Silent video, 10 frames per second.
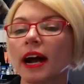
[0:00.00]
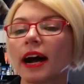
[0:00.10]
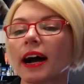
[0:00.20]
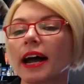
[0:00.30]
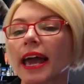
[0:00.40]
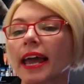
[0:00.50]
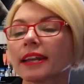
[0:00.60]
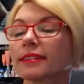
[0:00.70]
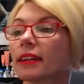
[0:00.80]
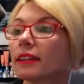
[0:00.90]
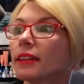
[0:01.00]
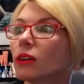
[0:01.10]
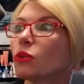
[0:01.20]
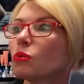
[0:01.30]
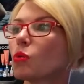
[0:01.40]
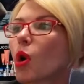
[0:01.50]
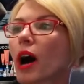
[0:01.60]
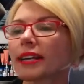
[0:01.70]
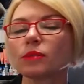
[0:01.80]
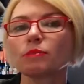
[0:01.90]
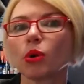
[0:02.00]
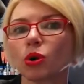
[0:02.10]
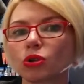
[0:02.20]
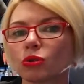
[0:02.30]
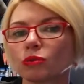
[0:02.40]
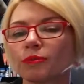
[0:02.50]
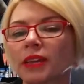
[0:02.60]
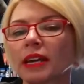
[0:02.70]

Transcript: and it's a little white bottle.